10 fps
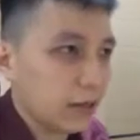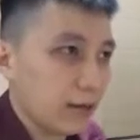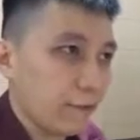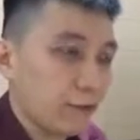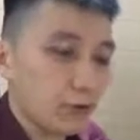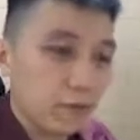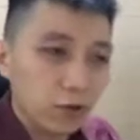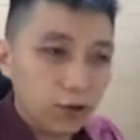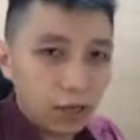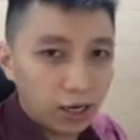and if you
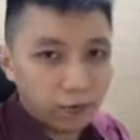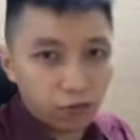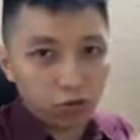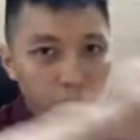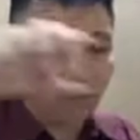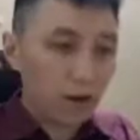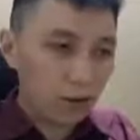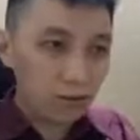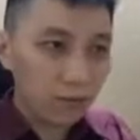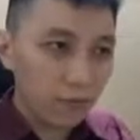kind of zoom out